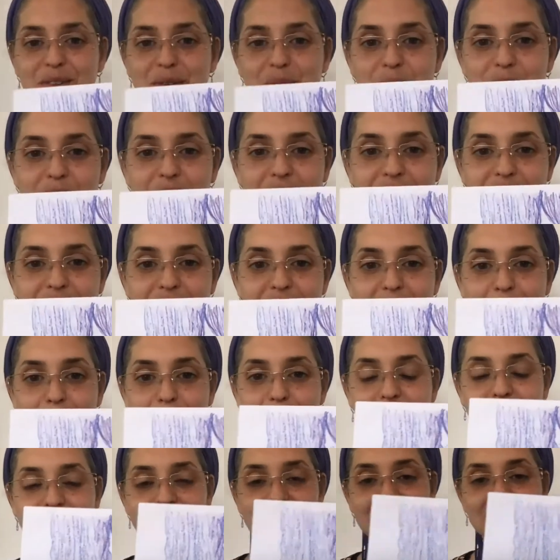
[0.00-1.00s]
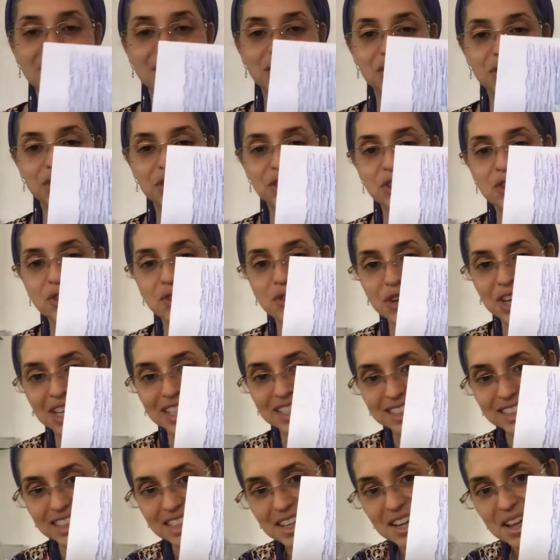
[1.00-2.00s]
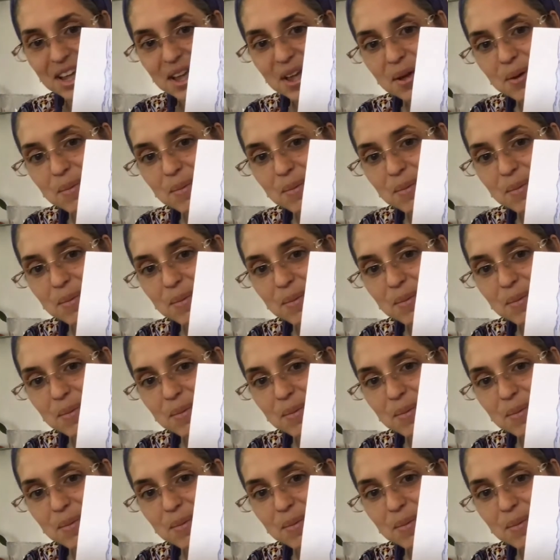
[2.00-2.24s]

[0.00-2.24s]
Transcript: workshops. It is crazy.